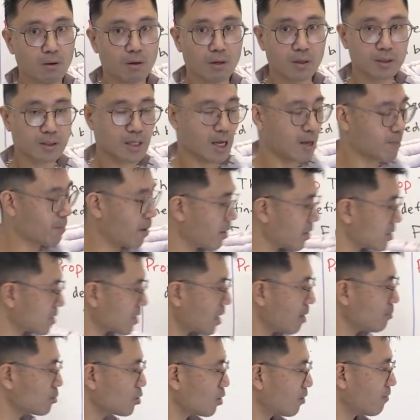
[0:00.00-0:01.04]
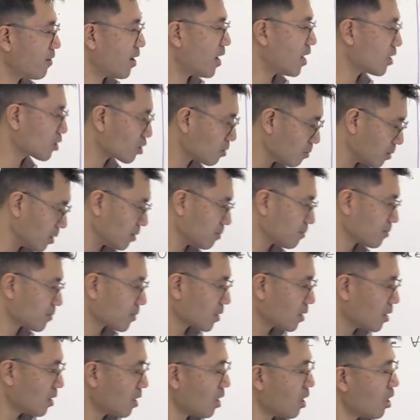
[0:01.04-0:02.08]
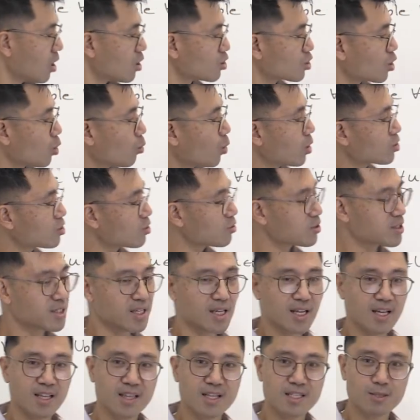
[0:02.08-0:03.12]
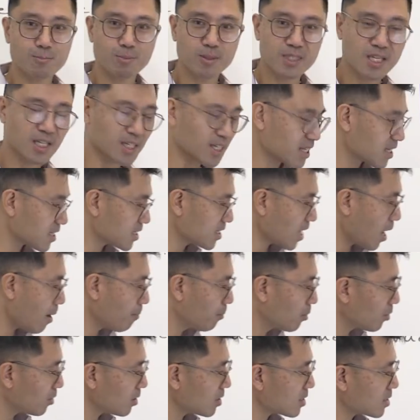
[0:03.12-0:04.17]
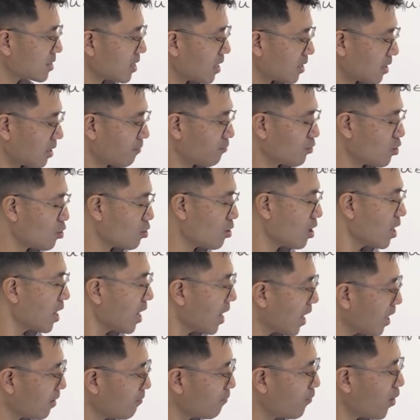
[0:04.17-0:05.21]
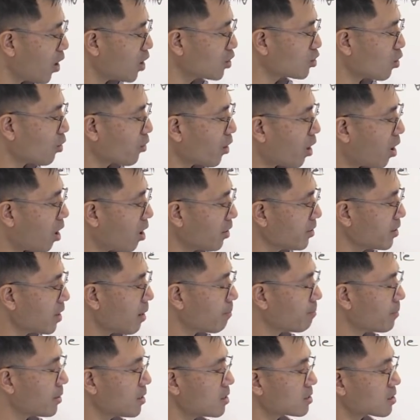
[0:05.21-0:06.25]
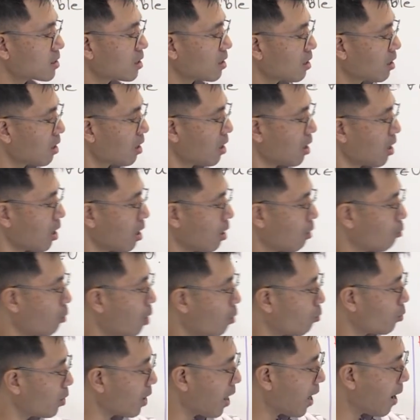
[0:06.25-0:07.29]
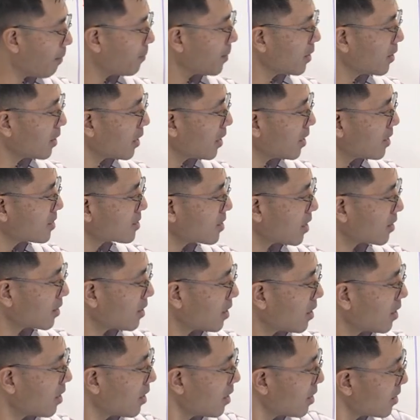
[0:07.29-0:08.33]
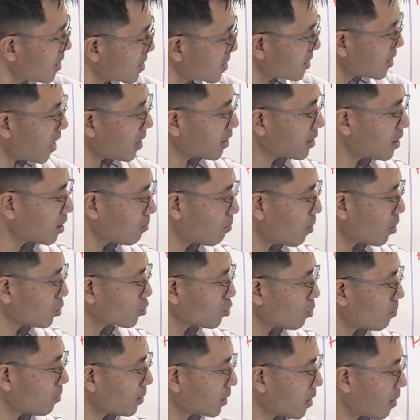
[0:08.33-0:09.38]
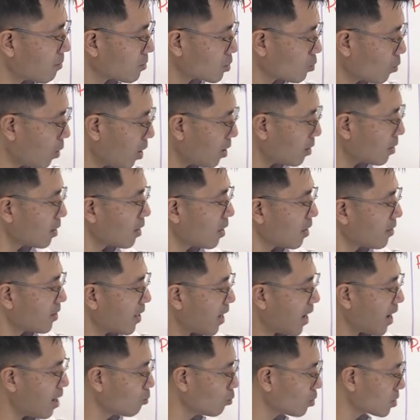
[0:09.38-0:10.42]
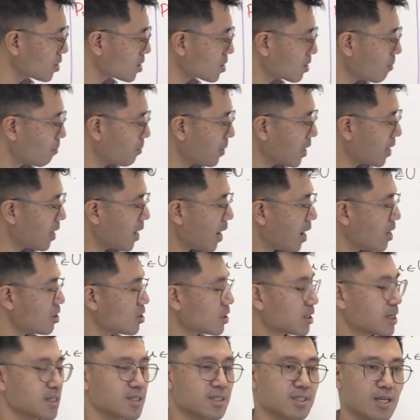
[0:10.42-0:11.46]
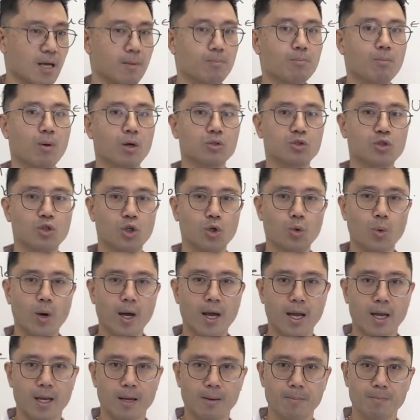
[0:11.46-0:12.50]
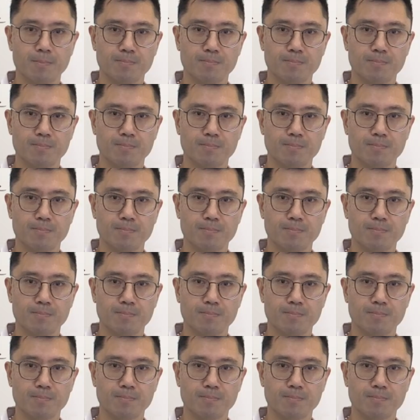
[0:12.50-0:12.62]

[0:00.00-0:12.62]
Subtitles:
okay, by the same sort of argument. So what you'll see in this particular example is that if you invert all the odd numbers, what will happen is that this cyclic module becomes what? The n will disappear and you get z mod 2a.